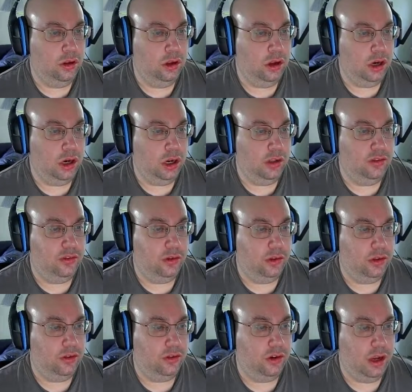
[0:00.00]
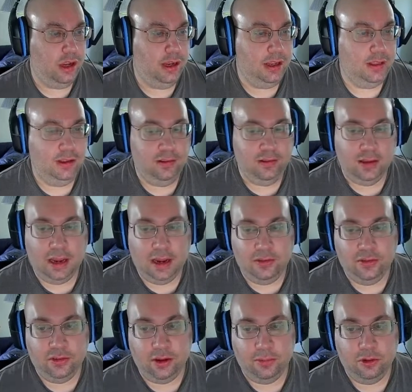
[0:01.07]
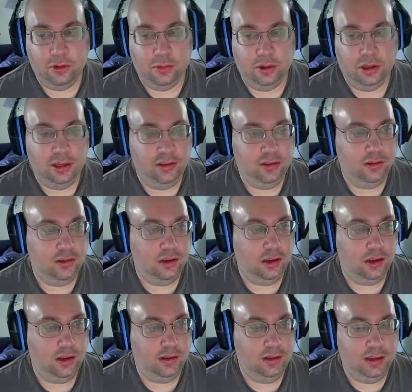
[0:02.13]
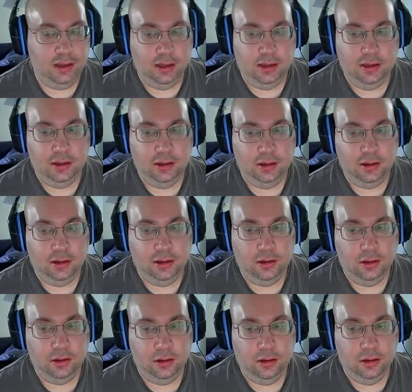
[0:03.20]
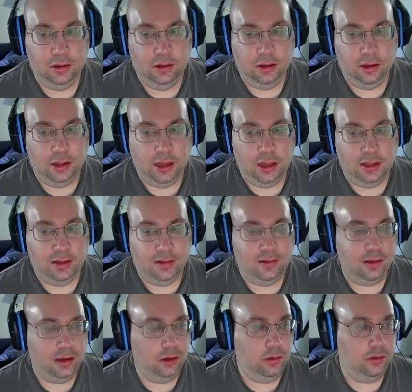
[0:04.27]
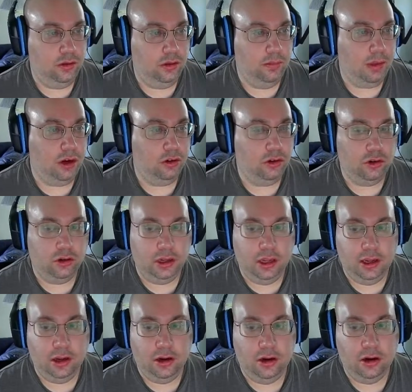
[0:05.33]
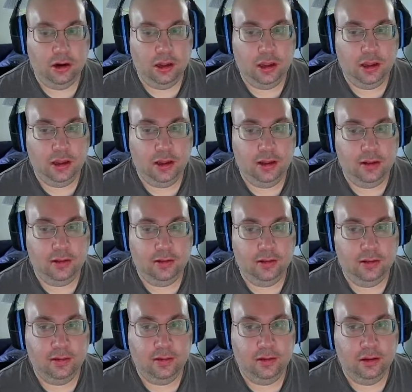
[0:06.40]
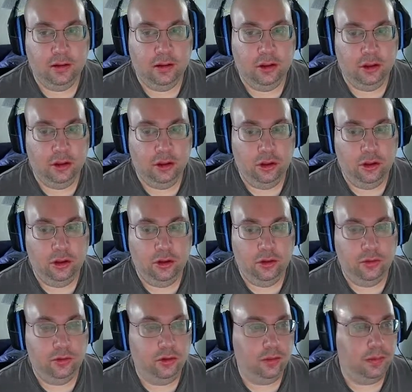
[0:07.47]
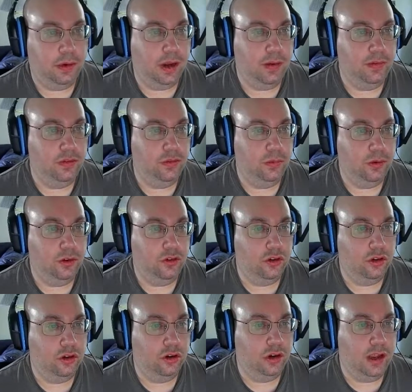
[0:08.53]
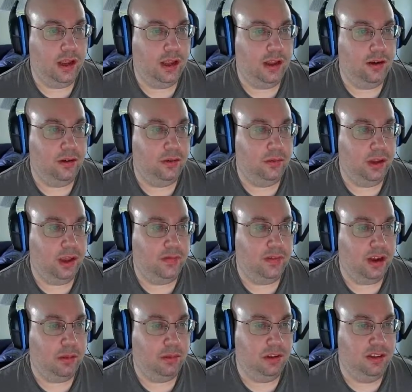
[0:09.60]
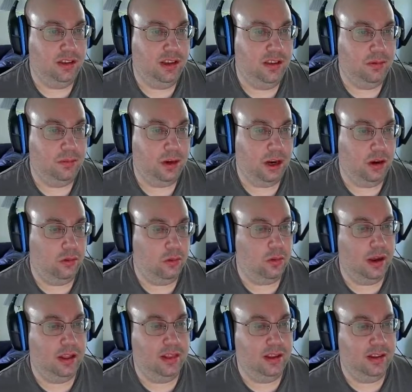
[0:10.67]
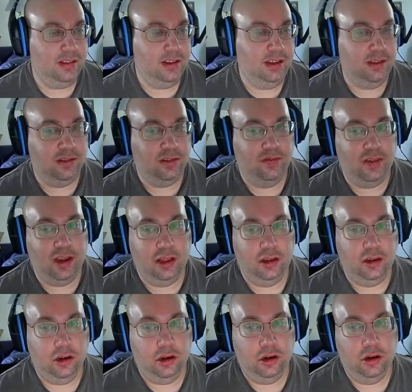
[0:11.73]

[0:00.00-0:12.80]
Alright, so let's try and get these Fs up to at least a D. And let's send you to the medical care and you to the private tuition. And we have a couple Ds, but I don't quite think D is a failure.